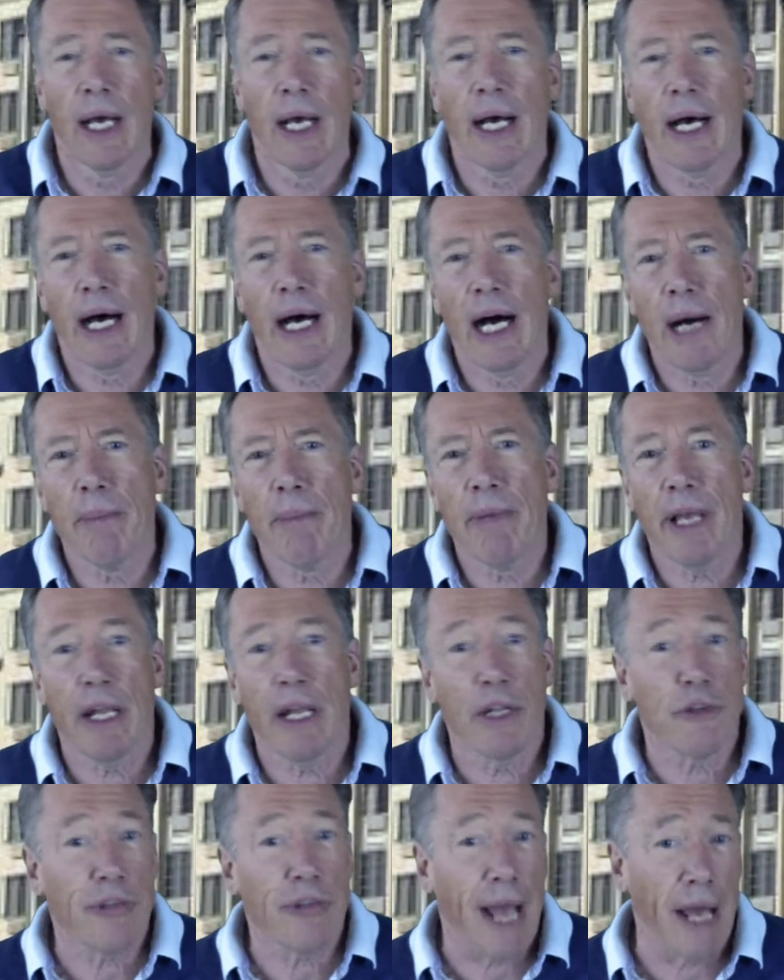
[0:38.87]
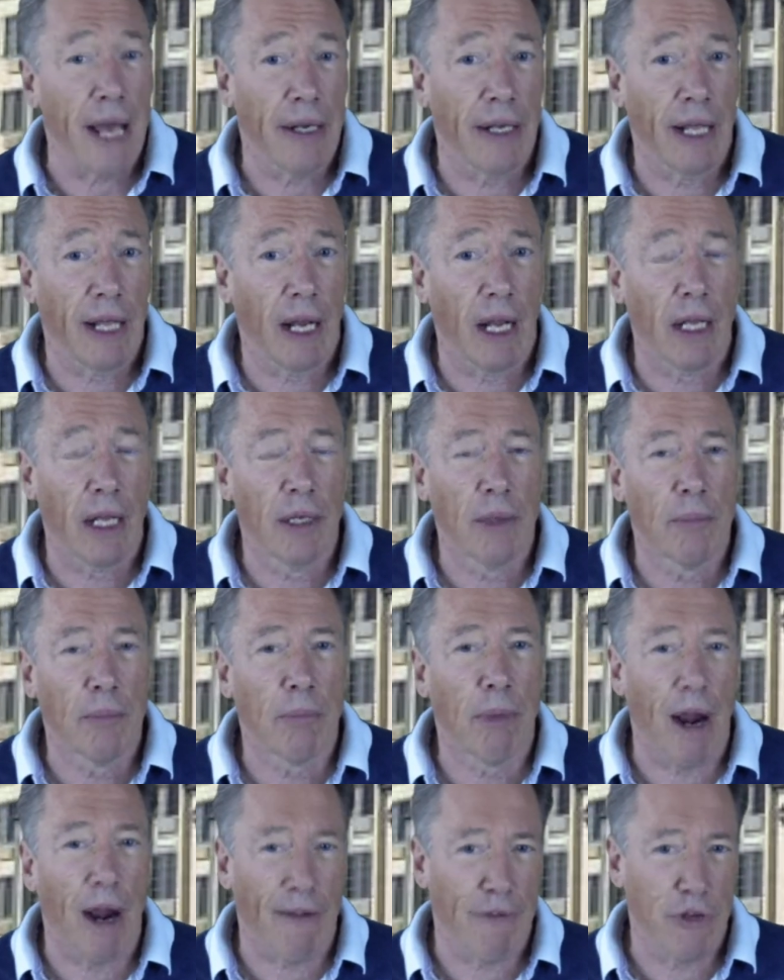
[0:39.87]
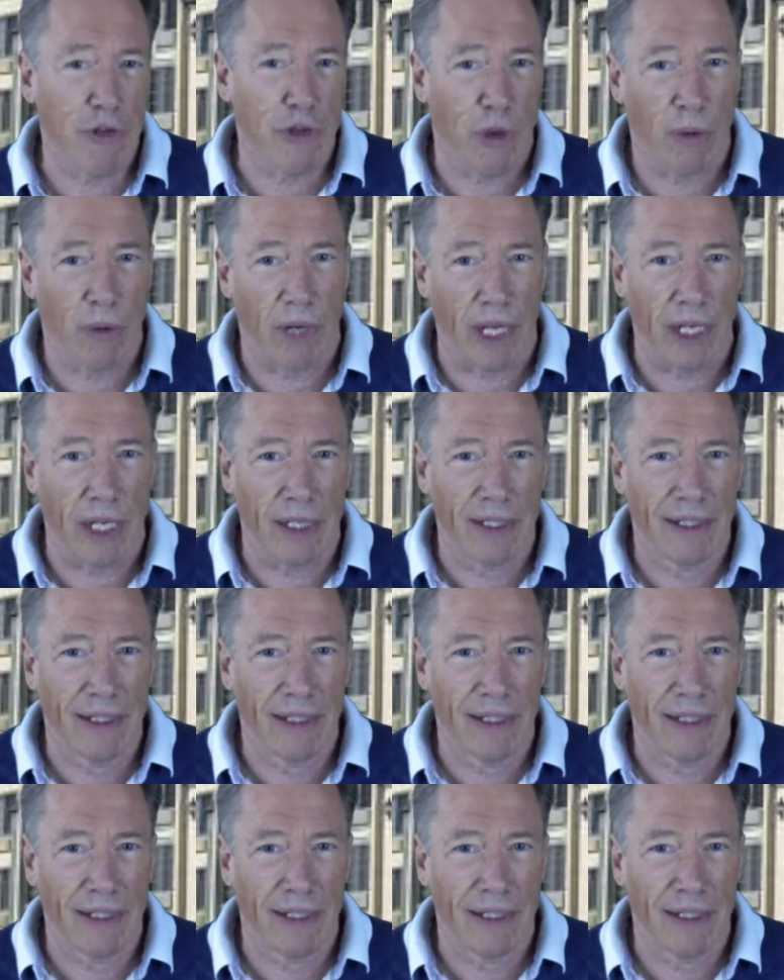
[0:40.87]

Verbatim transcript: It is continental breakfast only.